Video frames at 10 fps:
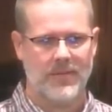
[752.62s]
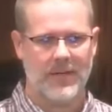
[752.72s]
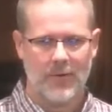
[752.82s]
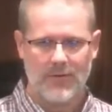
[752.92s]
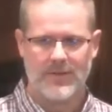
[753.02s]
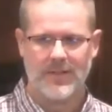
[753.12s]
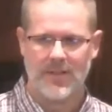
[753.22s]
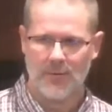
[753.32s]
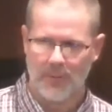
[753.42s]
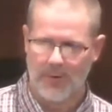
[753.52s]
I know I've said
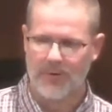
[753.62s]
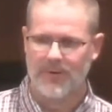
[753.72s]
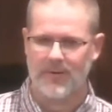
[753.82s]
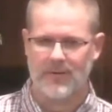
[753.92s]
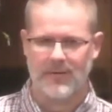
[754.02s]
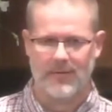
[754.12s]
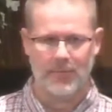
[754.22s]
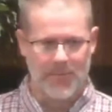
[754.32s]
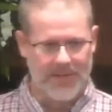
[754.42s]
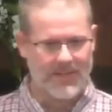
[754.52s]
that word
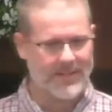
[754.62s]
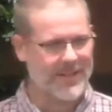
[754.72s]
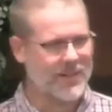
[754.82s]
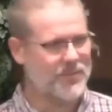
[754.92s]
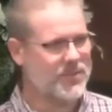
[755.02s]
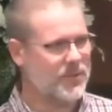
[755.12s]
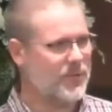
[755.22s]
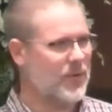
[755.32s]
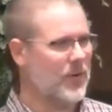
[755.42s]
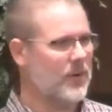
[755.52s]
many times
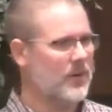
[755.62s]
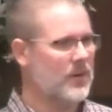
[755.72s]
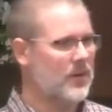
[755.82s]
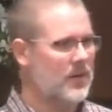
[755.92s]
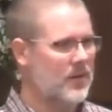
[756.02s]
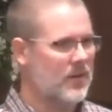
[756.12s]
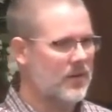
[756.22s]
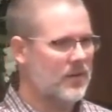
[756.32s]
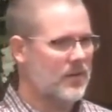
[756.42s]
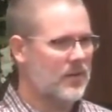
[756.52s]
so far.
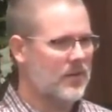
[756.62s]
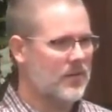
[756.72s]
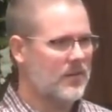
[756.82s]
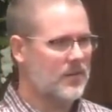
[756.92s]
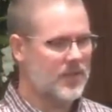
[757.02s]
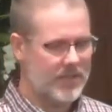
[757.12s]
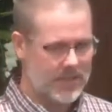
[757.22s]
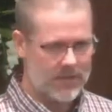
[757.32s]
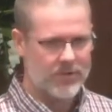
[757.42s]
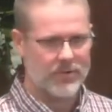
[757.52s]

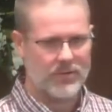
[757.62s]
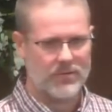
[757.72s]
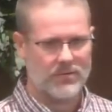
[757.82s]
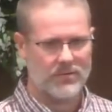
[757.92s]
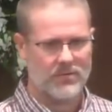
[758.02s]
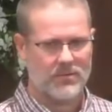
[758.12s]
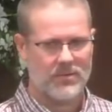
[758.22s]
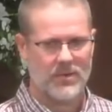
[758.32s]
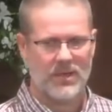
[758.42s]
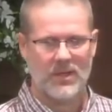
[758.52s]
Intentional
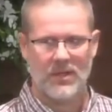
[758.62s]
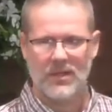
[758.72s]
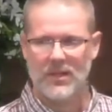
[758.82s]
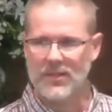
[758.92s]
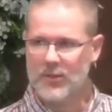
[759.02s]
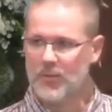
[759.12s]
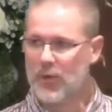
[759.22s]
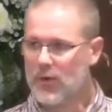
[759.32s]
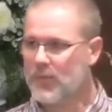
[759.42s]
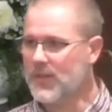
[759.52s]
is the
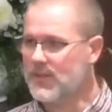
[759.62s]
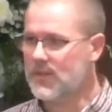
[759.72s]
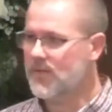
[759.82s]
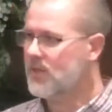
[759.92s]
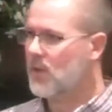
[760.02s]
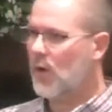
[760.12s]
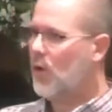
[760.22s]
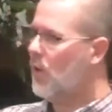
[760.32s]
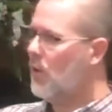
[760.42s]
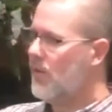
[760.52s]
purpose of this
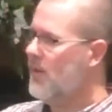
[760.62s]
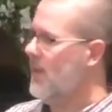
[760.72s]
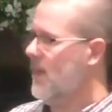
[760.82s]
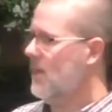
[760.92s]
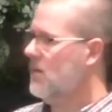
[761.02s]
whole thing.